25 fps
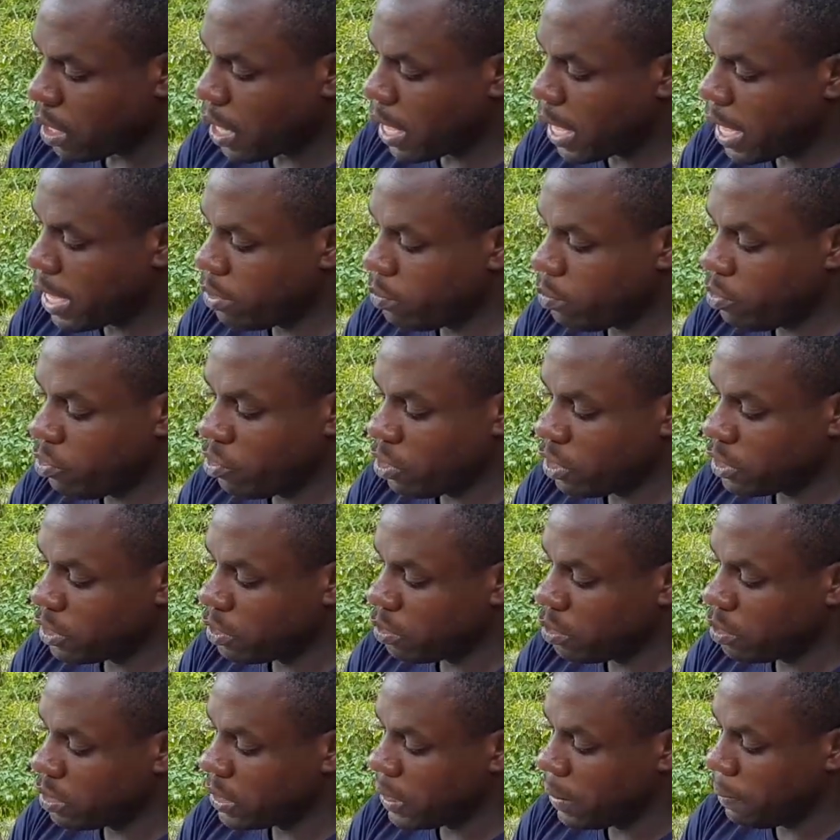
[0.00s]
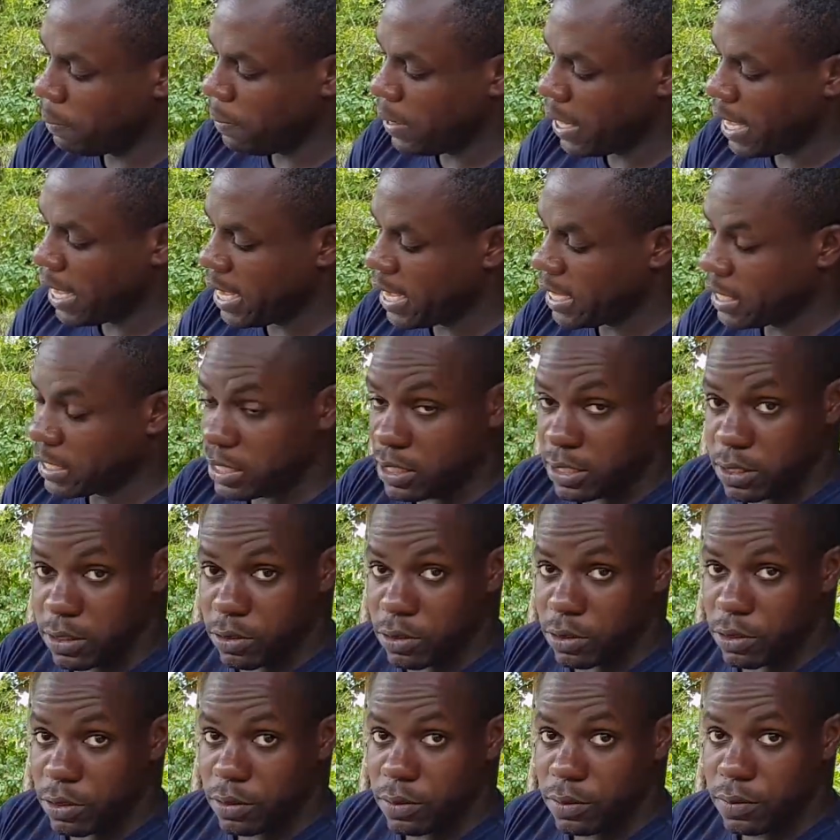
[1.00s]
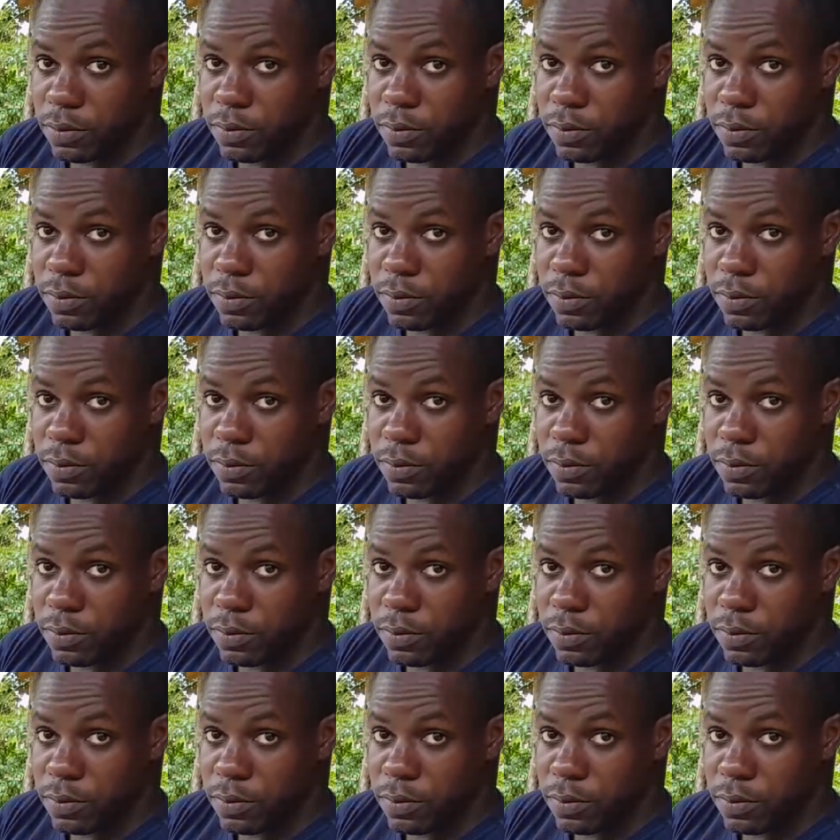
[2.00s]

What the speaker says: and we just use the pliers to